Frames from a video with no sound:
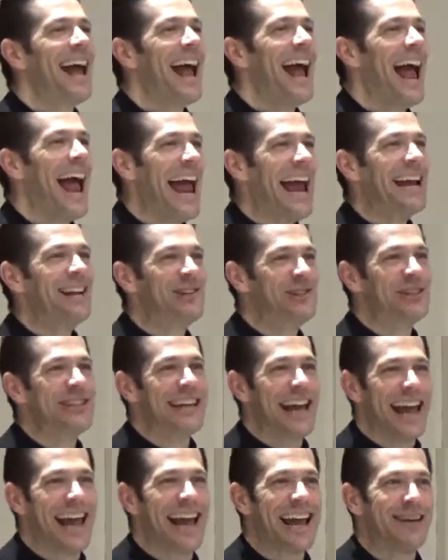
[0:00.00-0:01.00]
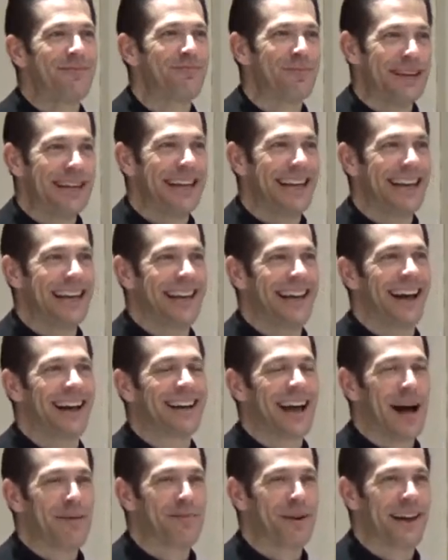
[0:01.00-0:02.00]
A-G-A-P-E,
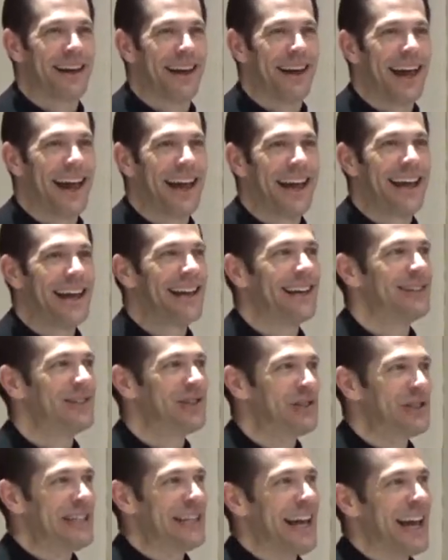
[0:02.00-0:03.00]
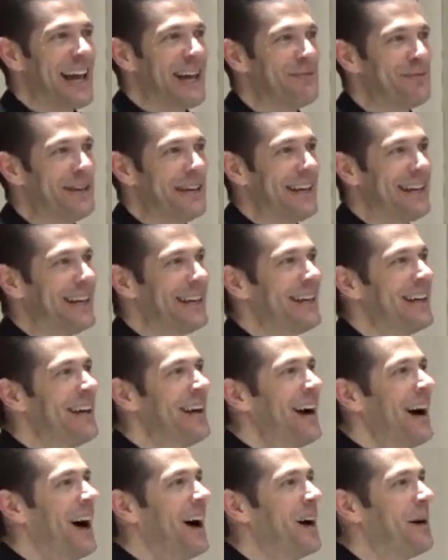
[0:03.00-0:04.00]
agape, A-G-A-P-E,
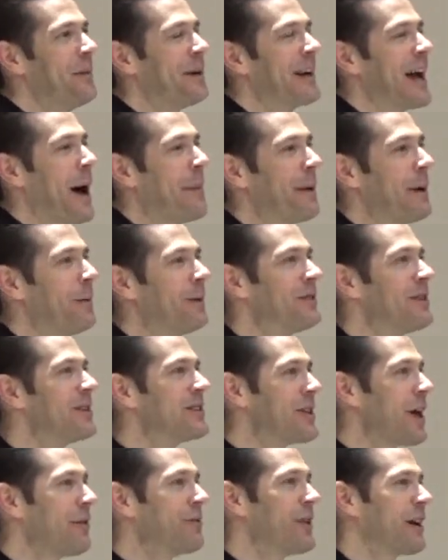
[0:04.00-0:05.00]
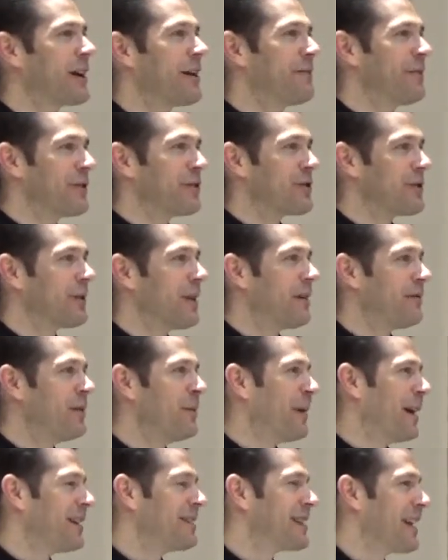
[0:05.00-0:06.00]
agape, which is self-sacrificial love, you
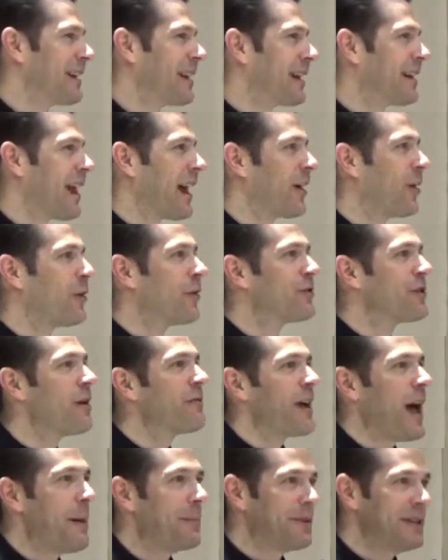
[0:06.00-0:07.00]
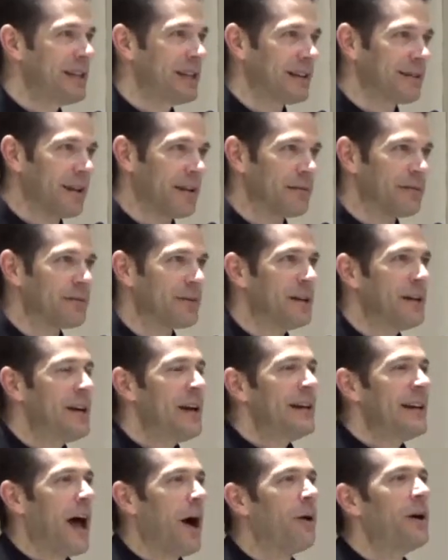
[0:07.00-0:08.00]
might say it like that, or self-emptying love.
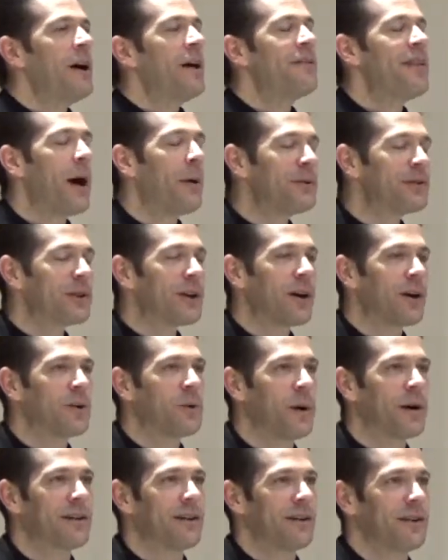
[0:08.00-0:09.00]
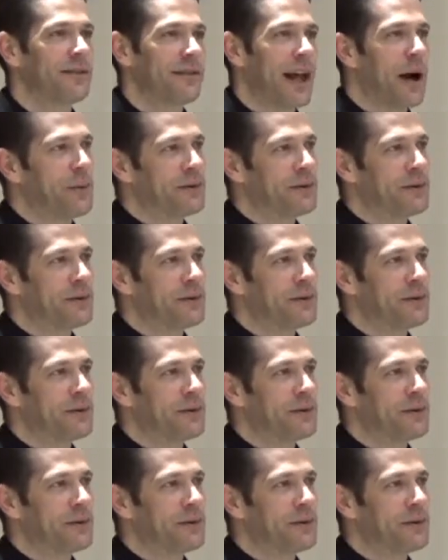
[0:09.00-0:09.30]
Now, that wasn't very quick,